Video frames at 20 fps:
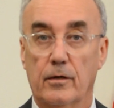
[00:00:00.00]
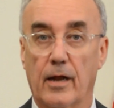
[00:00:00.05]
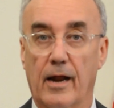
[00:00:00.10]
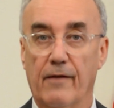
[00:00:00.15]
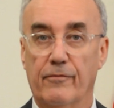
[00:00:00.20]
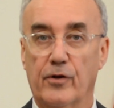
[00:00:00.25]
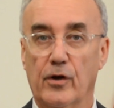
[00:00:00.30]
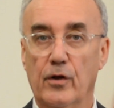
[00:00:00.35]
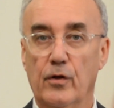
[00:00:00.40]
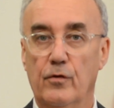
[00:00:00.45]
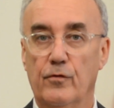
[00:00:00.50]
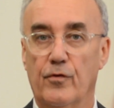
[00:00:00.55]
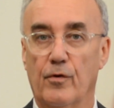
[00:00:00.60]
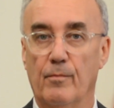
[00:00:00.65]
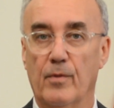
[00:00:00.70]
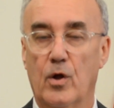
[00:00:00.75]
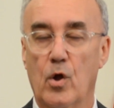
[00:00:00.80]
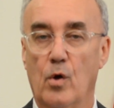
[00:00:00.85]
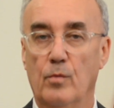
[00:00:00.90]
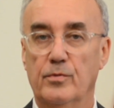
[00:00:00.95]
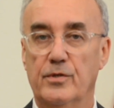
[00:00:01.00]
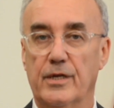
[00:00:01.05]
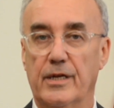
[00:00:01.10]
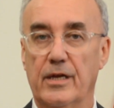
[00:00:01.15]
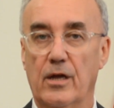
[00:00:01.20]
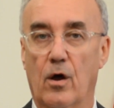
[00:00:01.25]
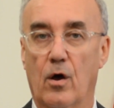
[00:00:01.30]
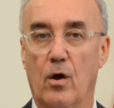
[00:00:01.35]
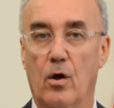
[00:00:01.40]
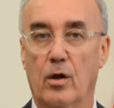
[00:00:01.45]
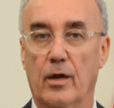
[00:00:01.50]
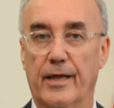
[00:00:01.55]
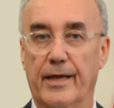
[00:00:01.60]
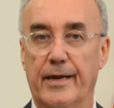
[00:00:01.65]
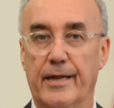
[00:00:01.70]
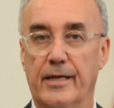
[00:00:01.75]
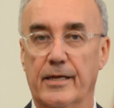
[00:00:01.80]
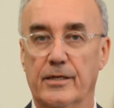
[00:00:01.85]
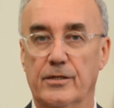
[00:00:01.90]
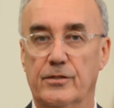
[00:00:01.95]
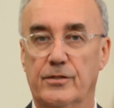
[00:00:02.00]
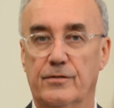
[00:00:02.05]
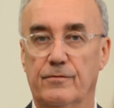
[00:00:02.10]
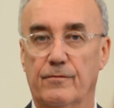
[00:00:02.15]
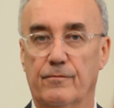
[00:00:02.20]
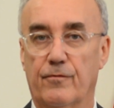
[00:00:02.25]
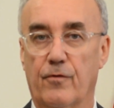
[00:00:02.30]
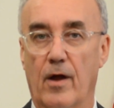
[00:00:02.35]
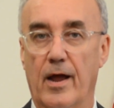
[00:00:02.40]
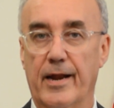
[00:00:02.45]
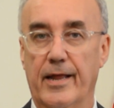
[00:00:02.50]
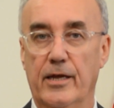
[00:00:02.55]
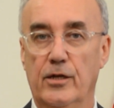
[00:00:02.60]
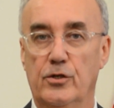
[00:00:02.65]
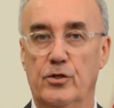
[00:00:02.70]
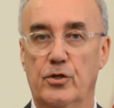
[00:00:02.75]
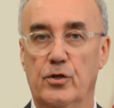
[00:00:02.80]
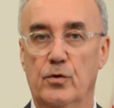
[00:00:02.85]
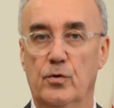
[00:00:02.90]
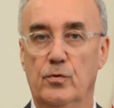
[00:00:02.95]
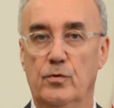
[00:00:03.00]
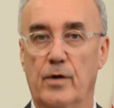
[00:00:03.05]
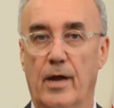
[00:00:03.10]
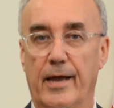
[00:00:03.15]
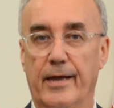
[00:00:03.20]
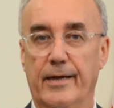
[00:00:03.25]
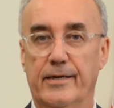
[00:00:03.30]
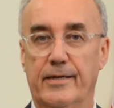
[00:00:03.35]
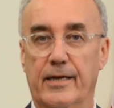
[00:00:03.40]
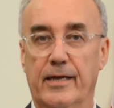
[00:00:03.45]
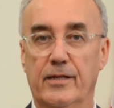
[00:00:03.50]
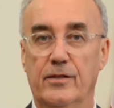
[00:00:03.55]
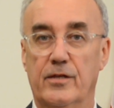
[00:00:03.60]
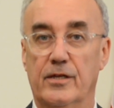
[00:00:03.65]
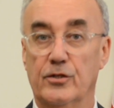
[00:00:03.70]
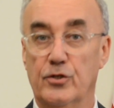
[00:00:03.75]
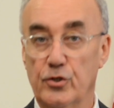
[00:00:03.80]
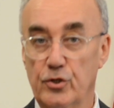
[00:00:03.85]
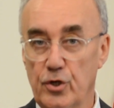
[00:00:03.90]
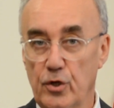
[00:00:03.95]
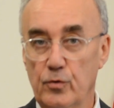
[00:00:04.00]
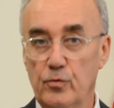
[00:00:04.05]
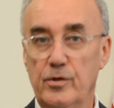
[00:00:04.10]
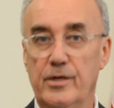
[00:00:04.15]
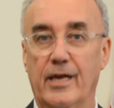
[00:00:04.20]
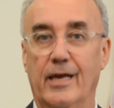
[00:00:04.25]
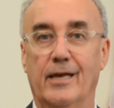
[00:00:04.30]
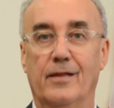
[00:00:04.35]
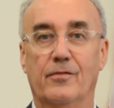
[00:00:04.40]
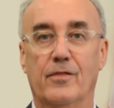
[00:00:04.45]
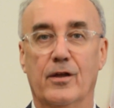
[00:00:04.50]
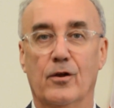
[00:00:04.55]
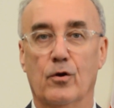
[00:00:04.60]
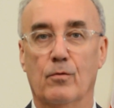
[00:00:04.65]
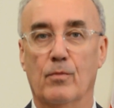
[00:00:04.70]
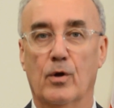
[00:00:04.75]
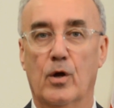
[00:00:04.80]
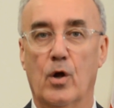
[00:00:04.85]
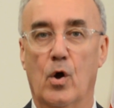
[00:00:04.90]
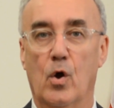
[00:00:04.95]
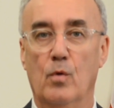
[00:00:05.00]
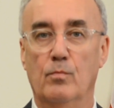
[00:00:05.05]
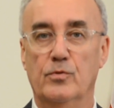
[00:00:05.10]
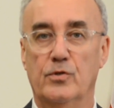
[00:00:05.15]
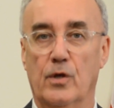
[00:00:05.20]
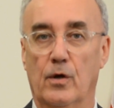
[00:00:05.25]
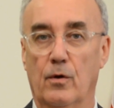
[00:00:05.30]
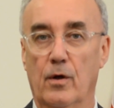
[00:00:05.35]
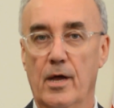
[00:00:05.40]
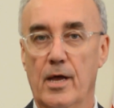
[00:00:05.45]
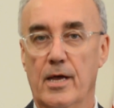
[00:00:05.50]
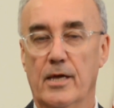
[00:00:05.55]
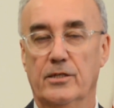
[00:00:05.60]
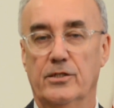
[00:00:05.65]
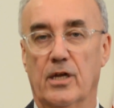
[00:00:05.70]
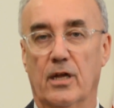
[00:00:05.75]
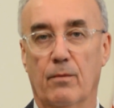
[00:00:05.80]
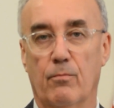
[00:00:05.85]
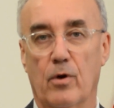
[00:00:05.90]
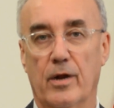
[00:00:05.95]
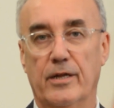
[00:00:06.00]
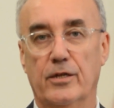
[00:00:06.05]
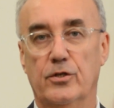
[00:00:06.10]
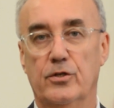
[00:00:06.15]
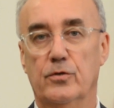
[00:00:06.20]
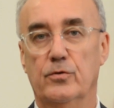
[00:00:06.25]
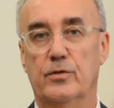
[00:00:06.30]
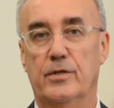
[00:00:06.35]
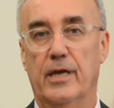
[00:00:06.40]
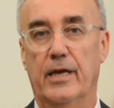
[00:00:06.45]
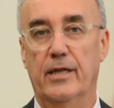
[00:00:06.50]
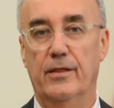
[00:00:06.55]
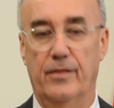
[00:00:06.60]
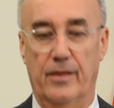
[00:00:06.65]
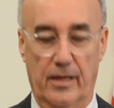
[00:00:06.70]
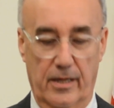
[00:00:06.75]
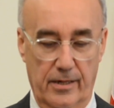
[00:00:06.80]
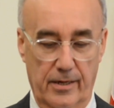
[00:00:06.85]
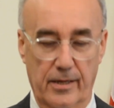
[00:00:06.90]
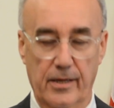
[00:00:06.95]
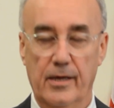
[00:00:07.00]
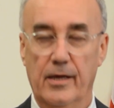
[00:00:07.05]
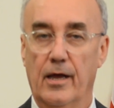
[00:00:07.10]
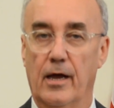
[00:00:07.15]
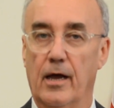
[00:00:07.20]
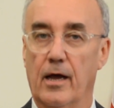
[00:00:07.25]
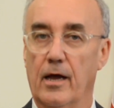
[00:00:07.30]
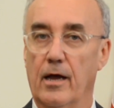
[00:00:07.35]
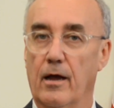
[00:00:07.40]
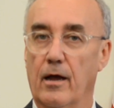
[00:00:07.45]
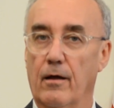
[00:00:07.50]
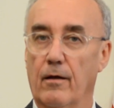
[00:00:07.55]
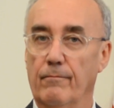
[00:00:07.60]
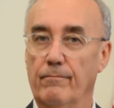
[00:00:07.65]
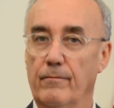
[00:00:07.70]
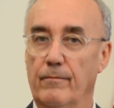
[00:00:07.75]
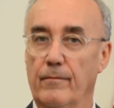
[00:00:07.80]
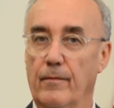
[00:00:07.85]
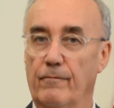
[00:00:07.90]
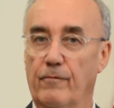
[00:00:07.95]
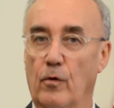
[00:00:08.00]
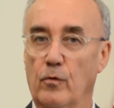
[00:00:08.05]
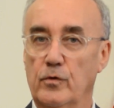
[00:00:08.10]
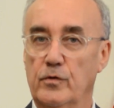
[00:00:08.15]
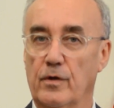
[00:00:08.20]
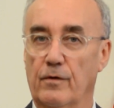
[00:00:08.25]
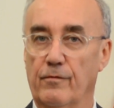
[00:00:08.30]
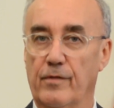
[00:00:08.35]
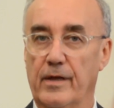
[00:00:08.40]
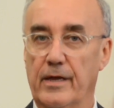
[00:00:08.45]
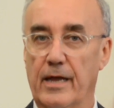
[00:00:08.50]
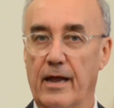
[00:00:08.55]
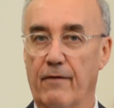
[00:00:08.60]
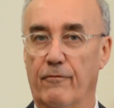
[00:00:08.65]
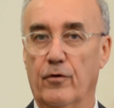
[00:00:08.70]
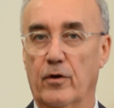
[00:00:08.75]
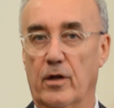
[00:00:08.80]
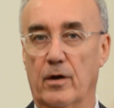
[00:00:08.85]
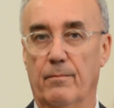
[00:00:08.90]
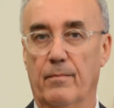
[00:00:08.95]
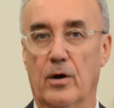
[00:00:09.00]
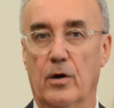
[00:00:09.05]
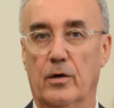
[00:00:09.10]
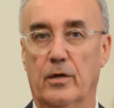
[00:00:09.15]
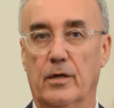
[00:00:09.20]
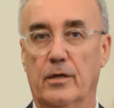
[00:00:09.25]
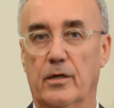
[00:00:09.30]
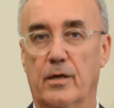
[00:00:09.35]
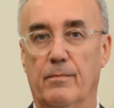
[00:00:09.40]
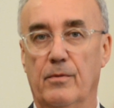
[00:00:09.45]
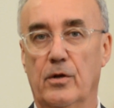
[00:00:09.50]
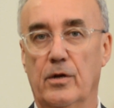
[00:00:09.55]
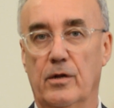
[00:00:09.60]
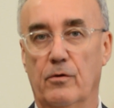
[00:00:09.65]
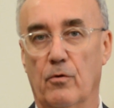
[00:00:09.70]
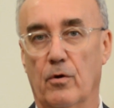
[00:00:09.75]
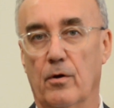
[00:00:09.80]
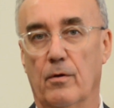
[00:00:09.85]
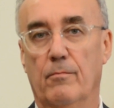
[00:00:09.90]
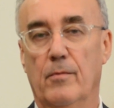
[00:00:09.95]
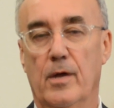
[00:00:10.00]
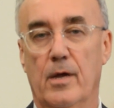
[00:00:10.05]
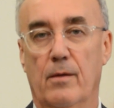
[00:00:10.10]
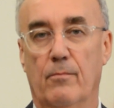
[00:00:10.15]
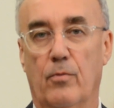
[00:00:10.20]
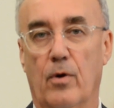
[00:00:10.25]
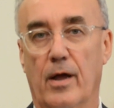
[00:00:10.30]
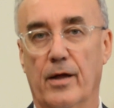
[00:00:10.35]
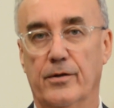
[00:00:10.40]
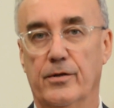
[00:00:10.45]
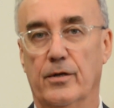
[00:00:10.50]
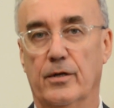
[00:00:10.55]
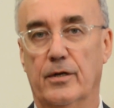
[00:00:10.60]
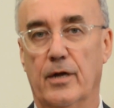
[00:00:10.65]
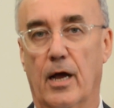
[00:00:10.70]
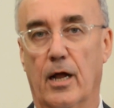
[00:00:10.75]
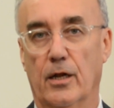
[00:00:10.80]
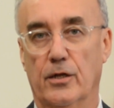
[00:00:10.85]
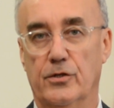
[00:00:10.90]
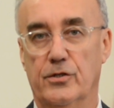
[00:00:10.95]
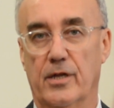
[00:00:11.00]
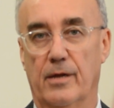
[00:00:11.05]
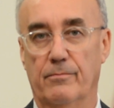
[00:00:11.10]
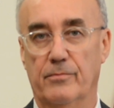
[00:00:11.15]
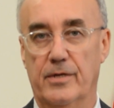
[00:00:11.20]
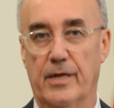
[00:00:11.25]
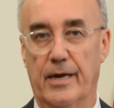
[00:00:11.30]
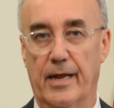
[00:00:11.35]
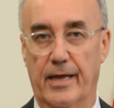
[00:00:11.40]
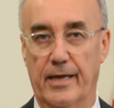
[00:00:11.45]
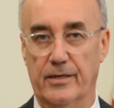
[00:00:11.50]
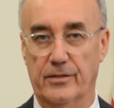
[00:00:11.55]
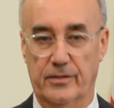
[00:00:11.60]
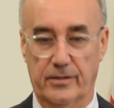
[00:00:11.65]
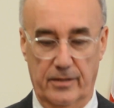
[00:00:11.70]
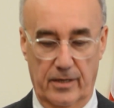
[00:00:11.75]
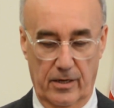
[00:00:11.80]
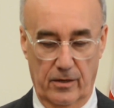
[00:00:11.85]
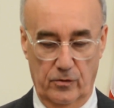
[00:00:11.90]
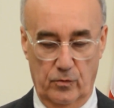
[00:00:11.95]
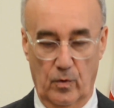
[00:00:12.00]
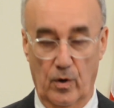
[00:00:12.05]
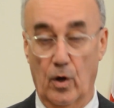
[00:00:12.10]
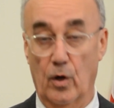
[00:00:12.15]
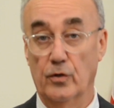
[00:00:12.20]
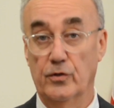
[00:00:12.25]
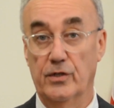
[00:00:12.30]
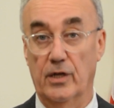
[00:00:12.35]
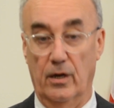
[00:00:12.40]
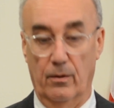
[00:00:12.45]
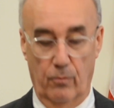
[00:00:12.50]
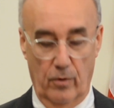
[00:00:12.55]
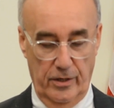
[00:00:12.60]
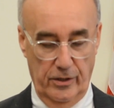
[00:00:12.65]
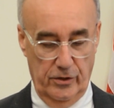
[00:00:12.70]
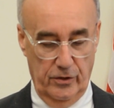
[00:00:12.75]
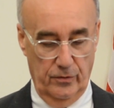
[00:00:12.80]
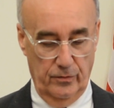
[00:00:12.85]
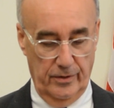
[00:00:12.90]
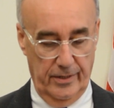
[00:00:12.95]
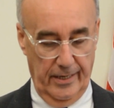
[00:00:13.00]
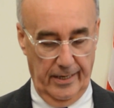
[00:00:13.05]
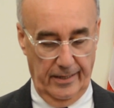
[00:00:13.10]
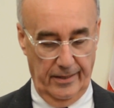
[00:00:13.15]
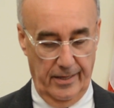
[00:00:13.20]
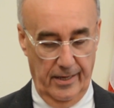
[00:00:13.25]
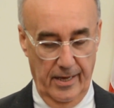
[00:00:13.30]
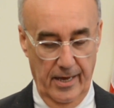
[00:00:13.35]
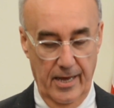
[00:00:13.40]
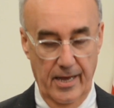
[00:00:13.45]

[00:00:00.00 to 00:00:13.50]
Good afternoon from Macomb City Hall. It is Friday, June 19th. It's Juneteenth here in Macomb, so celebrating Juneteenth, and folks of the African American community, we're proud to acknowledge them today as we all celebrate Juneteenth.